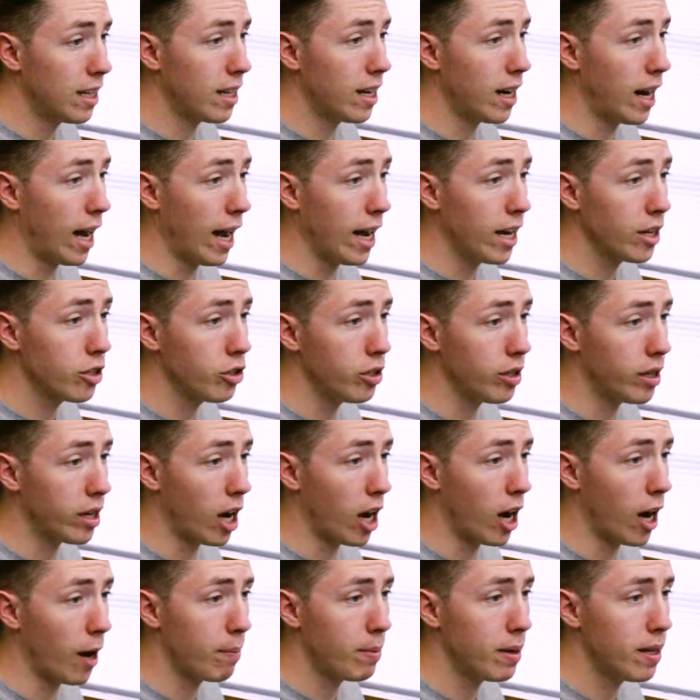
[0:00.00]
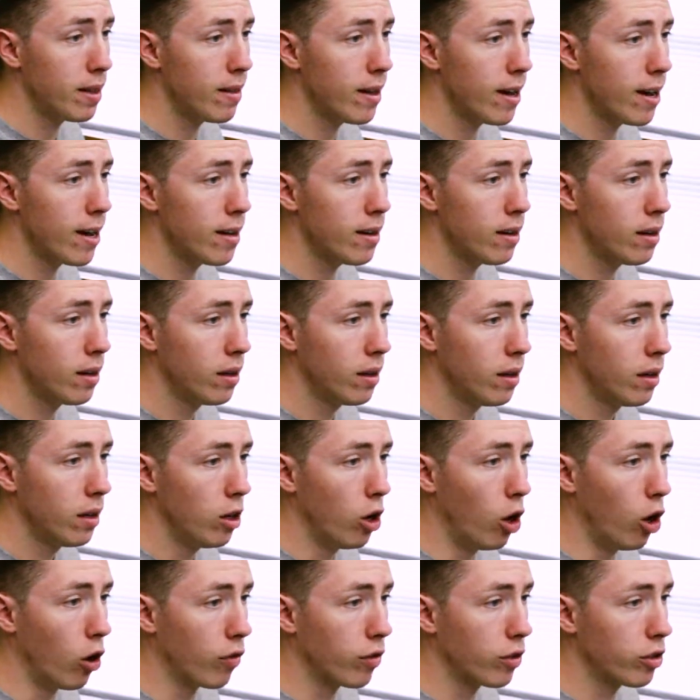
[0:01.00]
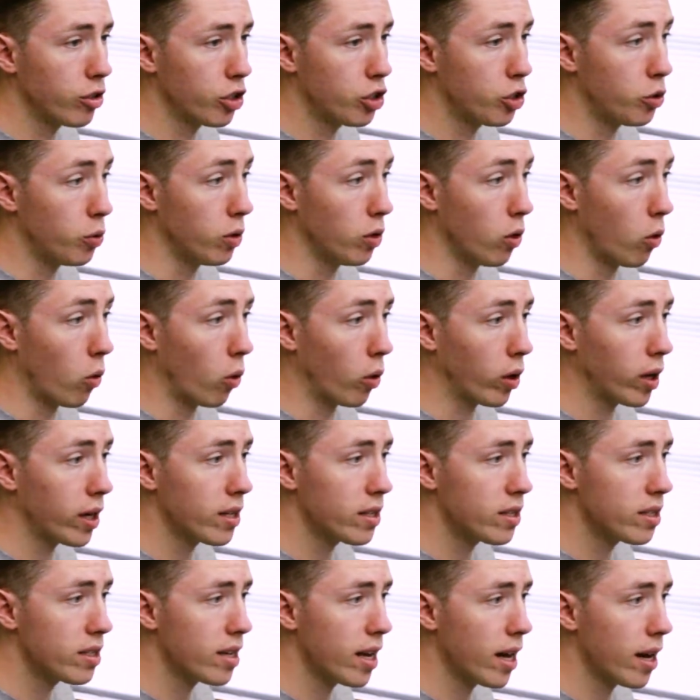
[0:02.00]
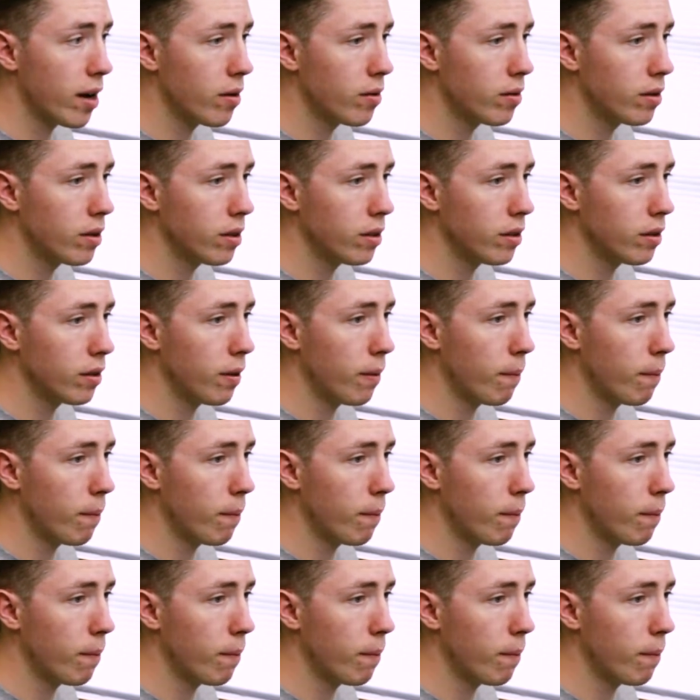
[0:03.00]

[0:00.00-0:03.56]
And then I actually copied that over just to an organ sound.